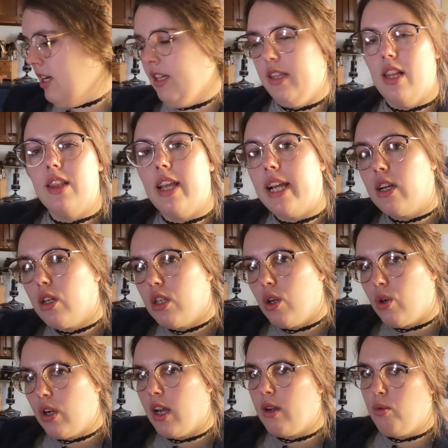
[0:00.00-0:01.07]
The later
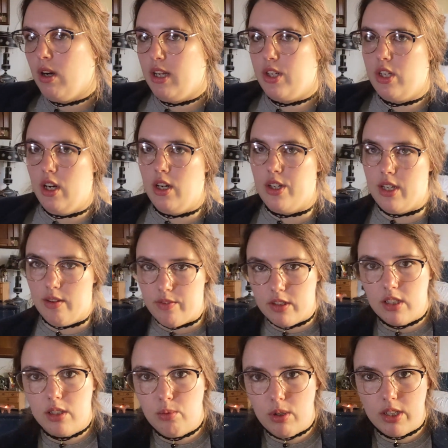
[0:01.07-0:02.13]
Yokai Watch are
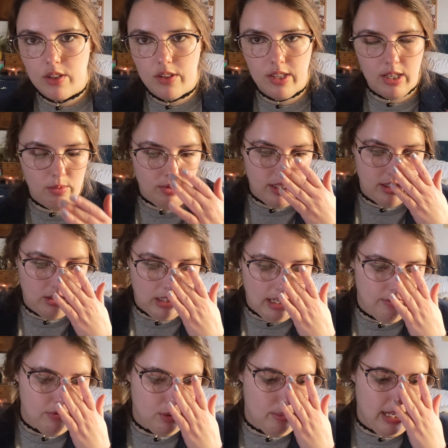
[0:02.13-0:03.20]
definitely ones that I want to
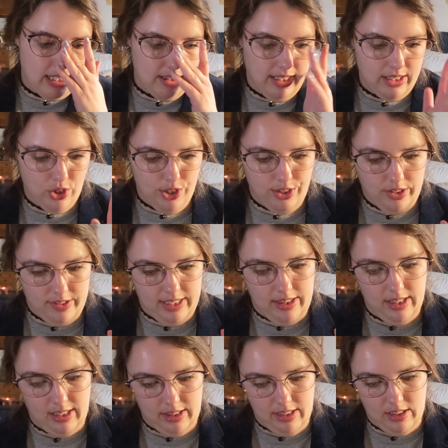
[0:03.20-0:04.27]
grab for my collection because I
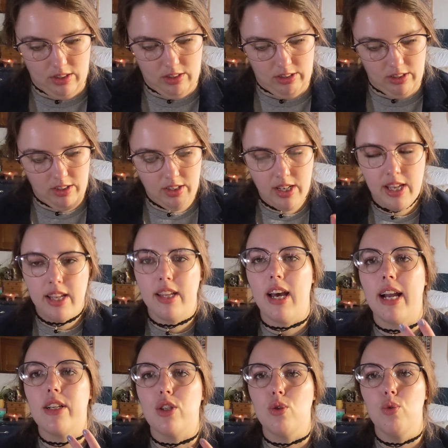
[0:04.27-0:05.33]
think I
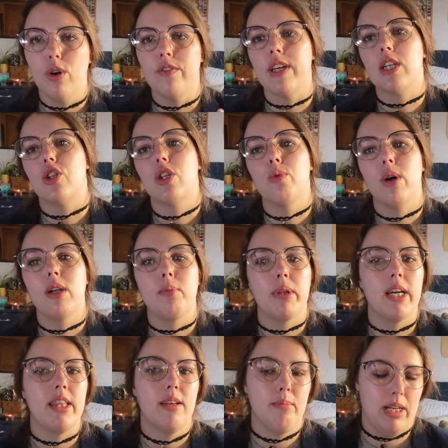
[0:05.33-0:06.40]
do eventually want to
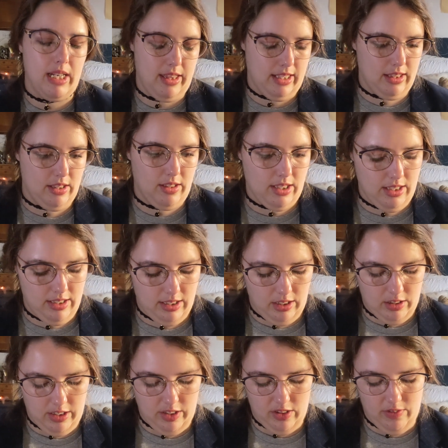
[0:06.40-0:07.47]
play them, and I think they're going to
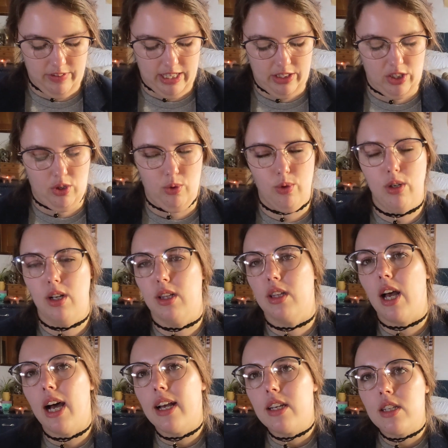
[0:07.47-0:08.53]
increase in value a
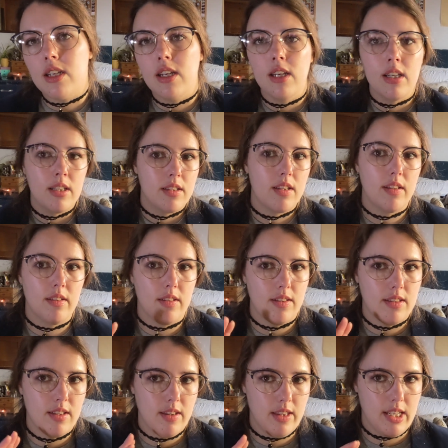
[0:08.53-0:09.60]
lot
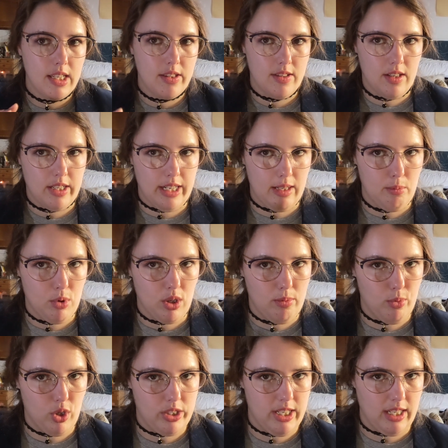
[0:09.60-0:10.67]
since they start getting more and
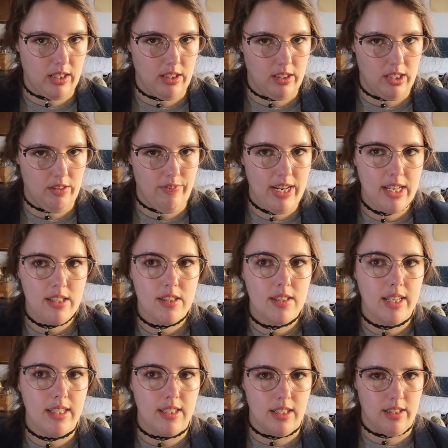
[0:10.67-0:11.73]
more technically advanced
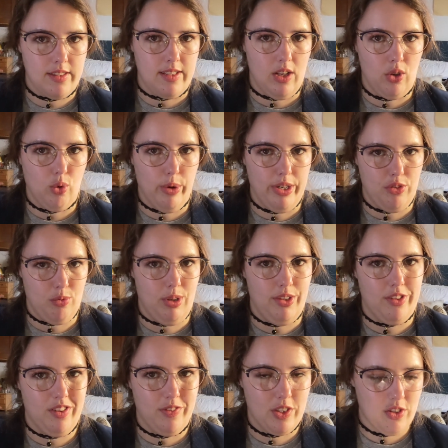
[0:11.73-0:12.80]
and didn't sell quite as well
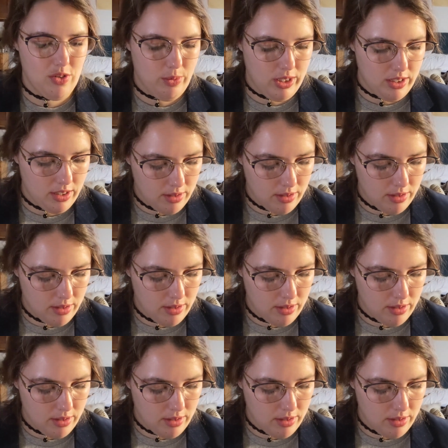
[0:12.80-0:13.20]
as the first one.